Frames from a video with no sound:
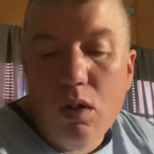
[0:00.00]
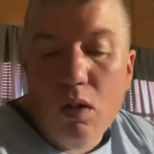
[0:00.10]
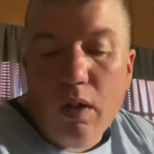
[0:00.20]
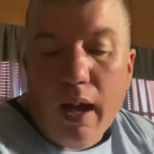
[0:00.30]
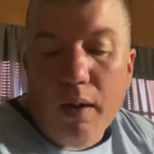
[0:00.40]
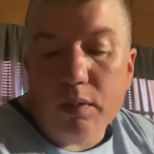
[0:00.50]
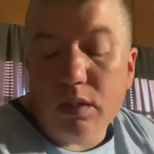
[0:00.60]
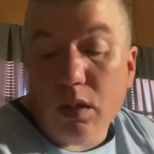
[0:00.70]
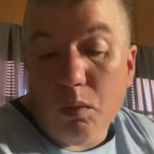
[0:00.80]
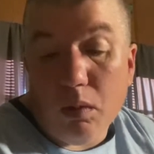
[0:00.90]
how it's
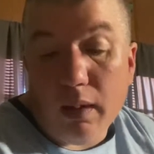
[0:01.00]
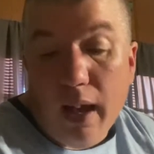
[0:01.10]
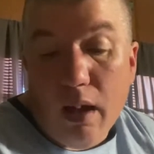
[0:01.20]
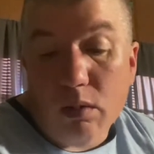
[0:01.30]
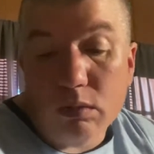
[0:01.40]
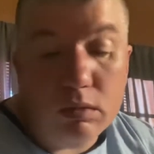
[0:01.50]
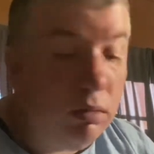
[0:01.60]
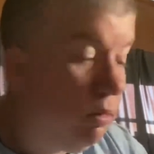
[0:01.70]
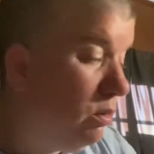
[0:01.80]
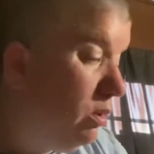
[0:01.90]
going to work out.
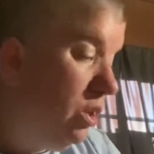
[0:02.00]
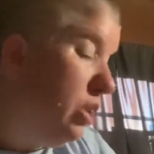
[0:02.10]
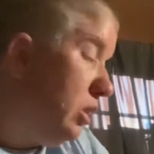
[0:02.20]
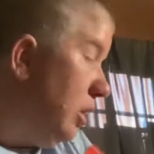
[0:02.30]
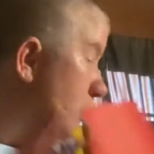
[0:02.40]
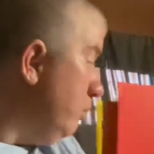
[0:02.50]
You just don't.